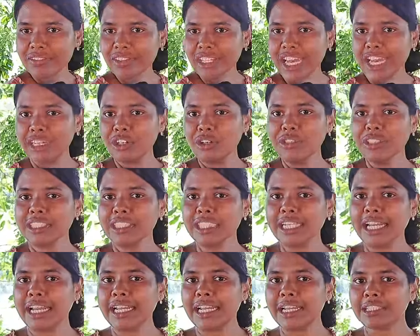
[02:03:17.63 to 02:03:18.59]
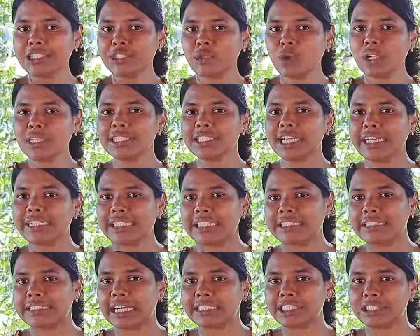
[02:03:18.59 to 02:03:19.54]
I don't see any souls getting
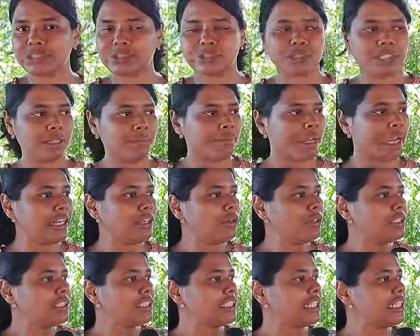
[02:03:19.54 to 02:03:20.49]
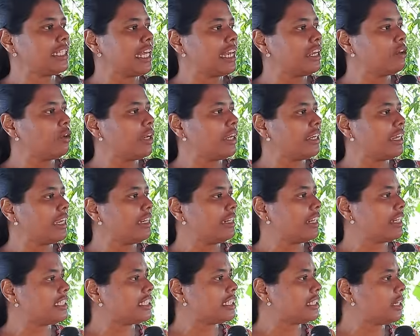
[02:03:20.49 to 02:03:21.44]
touched through them. I don't see they going and
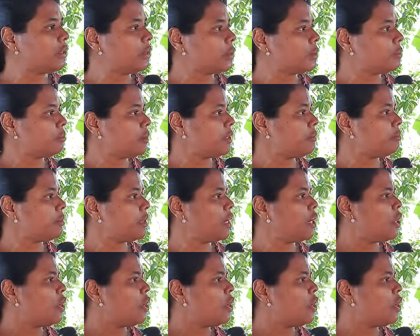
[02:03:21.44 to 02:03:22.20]
reaching out to people.